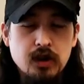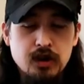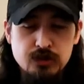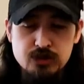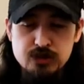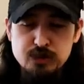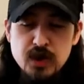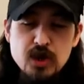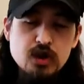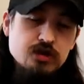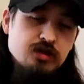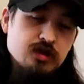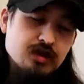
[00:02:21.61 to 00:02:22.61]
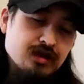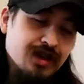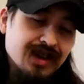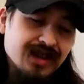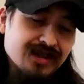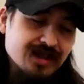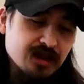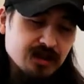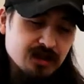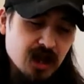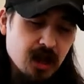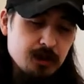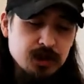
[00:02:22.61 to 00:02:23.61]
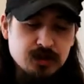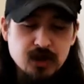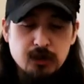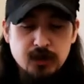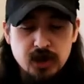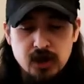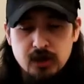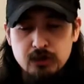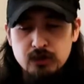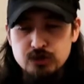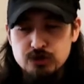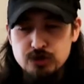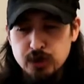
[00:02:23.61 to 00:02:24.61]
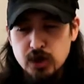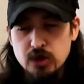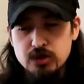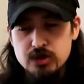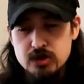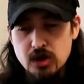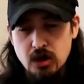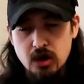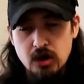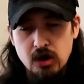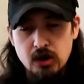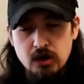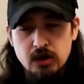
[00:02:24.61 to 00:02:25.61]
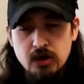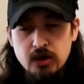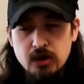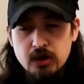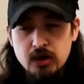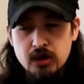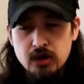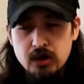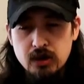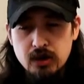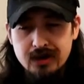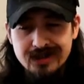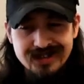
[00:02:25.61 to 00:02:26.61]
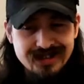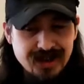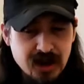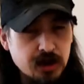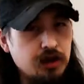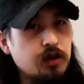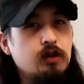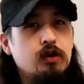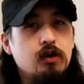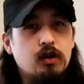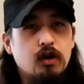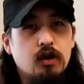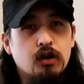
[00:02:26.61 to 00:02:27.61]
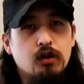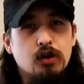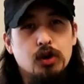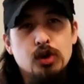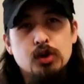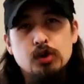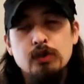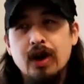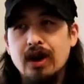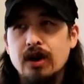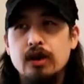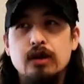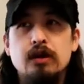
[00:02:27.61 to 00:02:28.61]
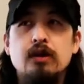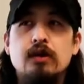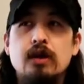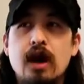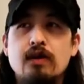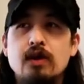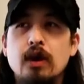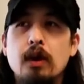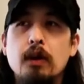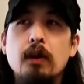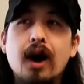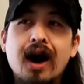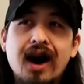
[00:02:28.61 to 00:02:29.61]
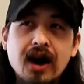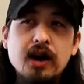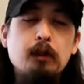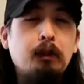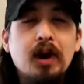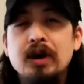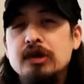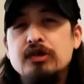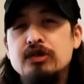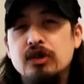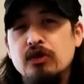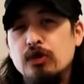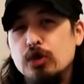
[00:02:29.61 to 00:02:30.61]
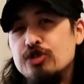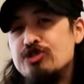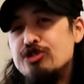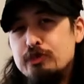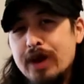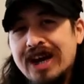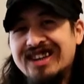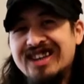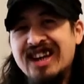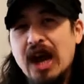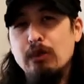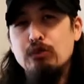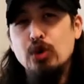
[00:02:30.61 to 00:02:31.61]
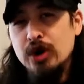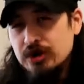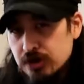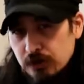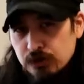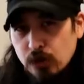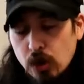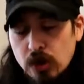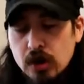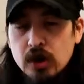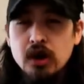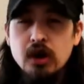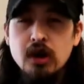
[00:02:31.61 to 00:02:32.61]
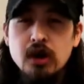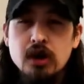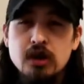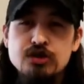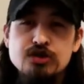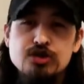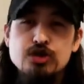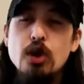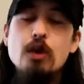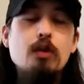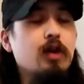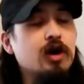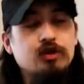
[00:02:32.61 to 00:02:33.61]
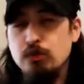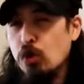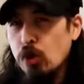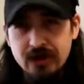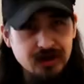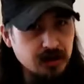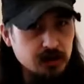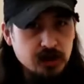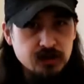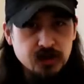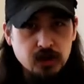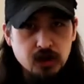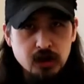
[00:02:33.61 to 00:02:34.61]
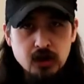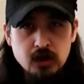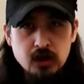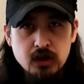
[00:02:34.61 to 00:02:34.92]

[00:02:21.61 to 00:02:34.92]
And spirits, like I said time and time again, spirits are, and the dead are whom I have a, a high abundance of respect and admiration for. So much more than the living.